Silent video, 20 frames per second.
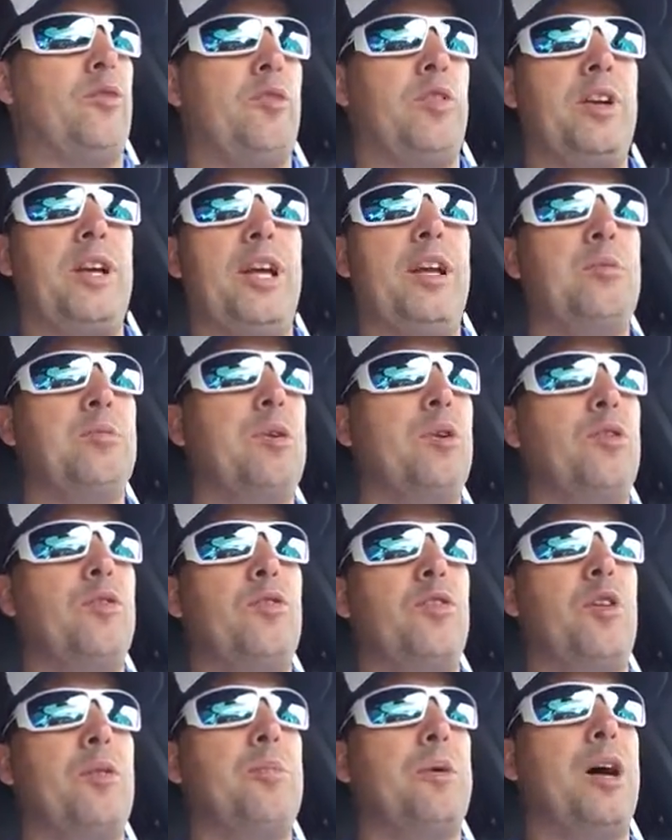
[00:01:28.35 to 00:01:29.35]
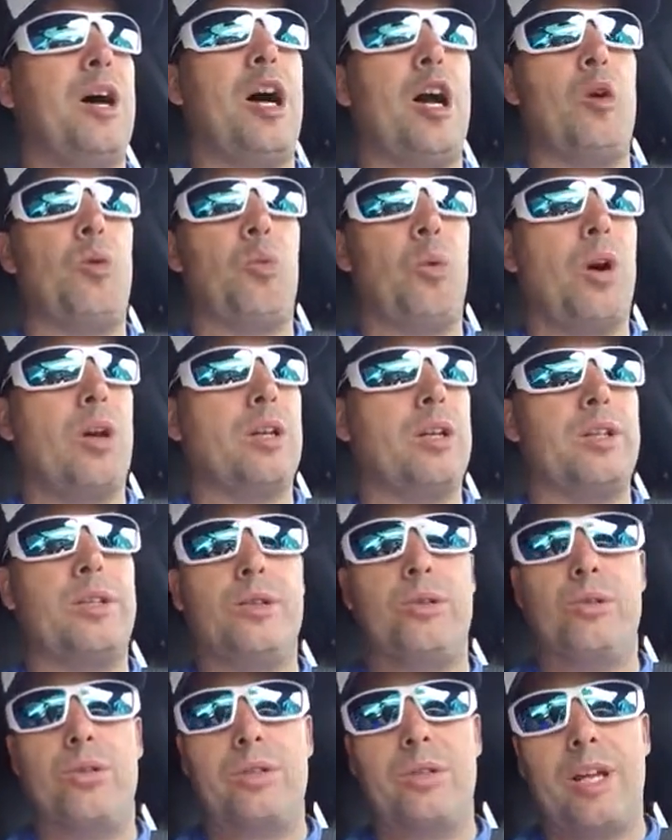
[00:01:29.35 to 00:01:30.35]
Forget about from a I want to
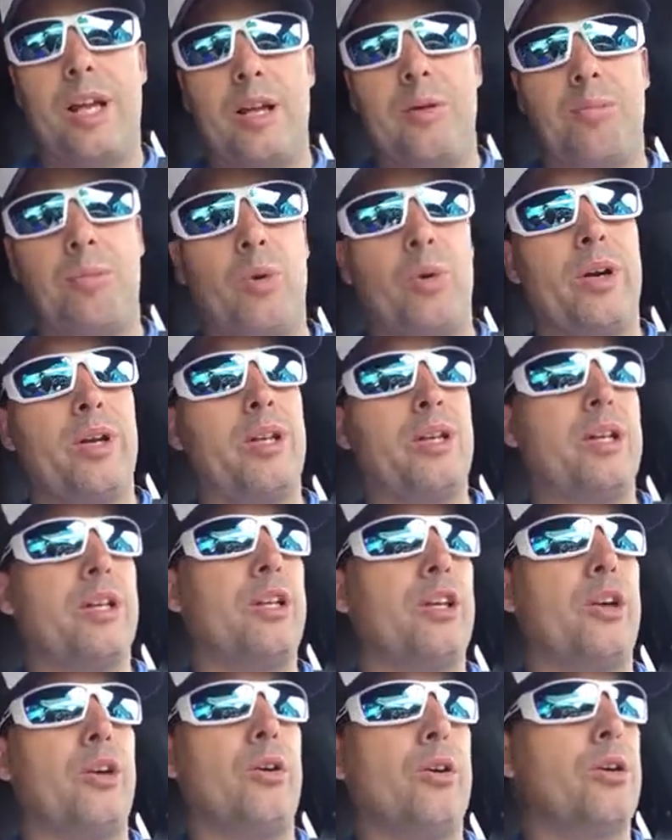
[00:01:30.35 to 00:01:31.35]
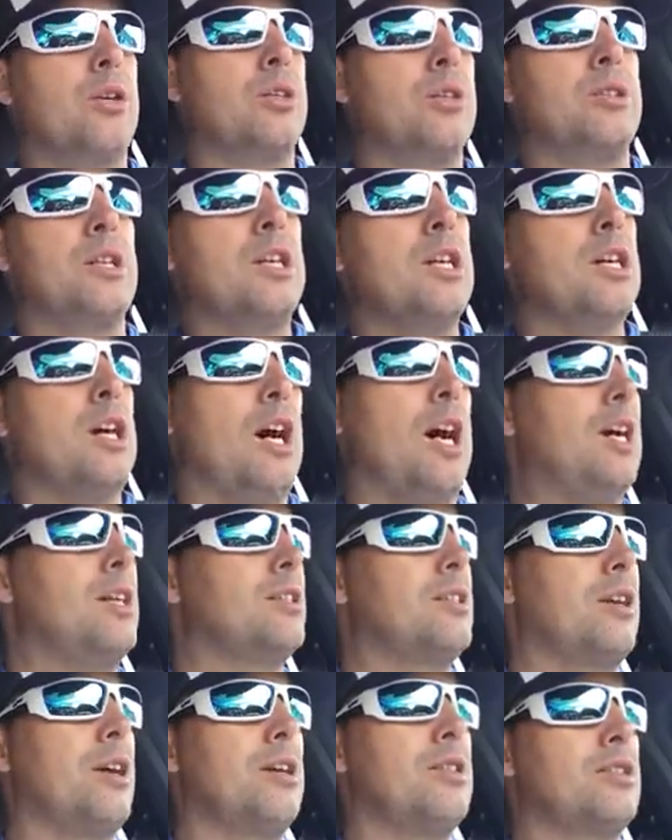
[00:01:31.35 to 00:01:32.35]
do standpoint, because I
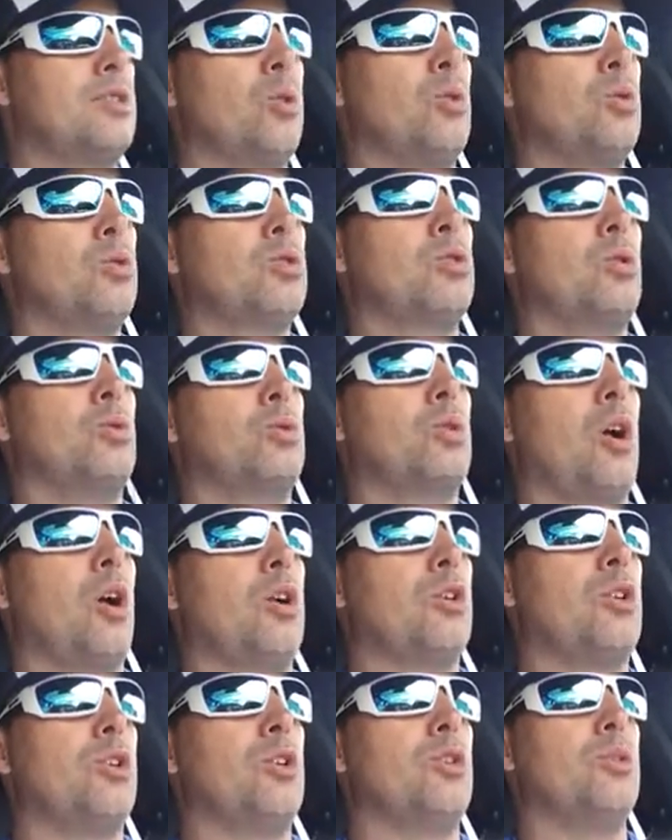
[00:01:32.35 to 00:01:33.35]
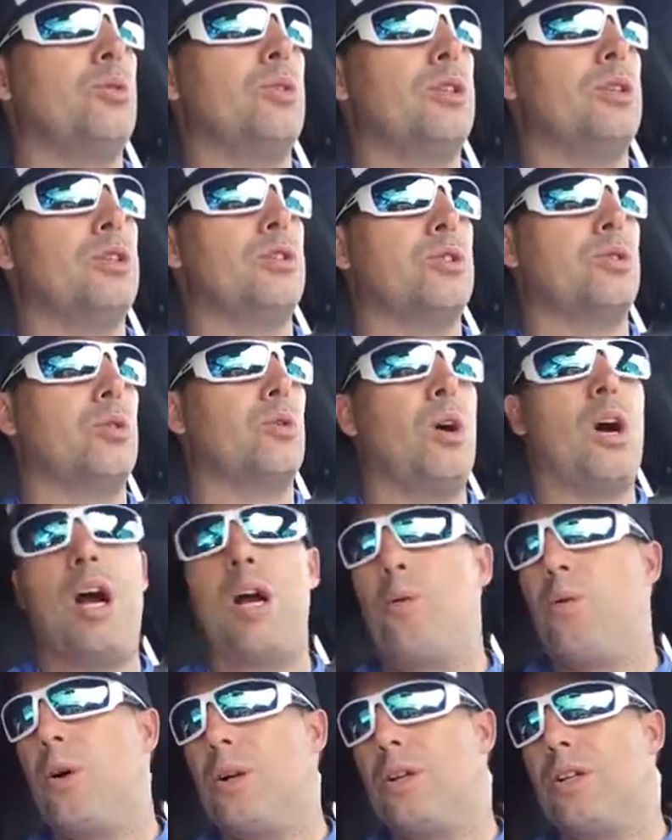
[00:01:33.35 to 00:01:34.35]
saw so-and-so doctor do it, and so
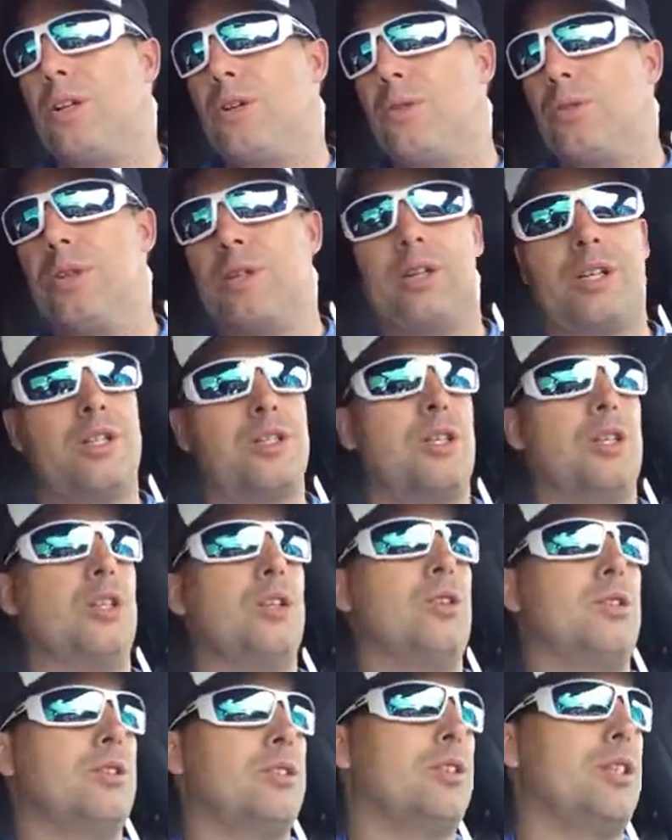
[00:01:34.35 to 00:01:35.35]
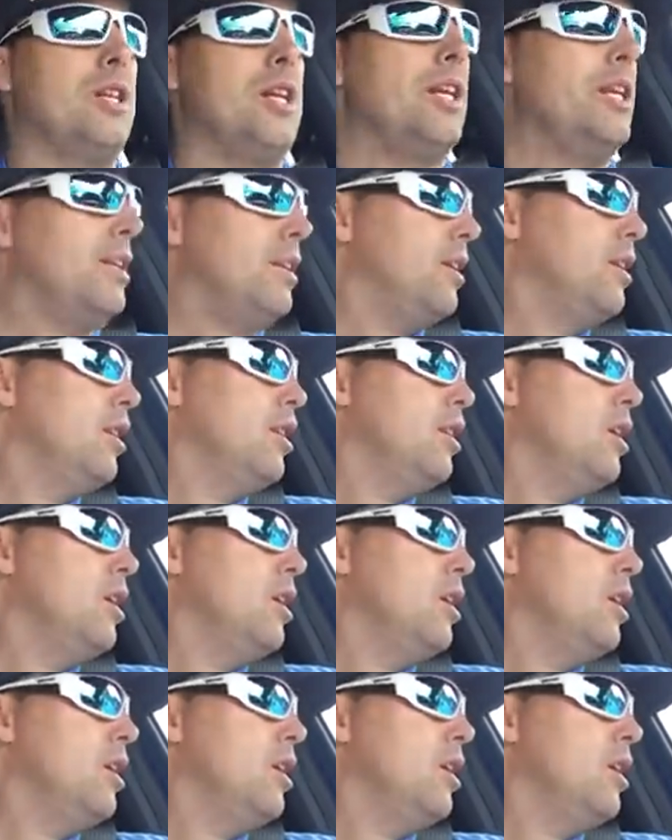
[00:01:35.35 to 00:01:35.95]
I want to do it because it looks neat.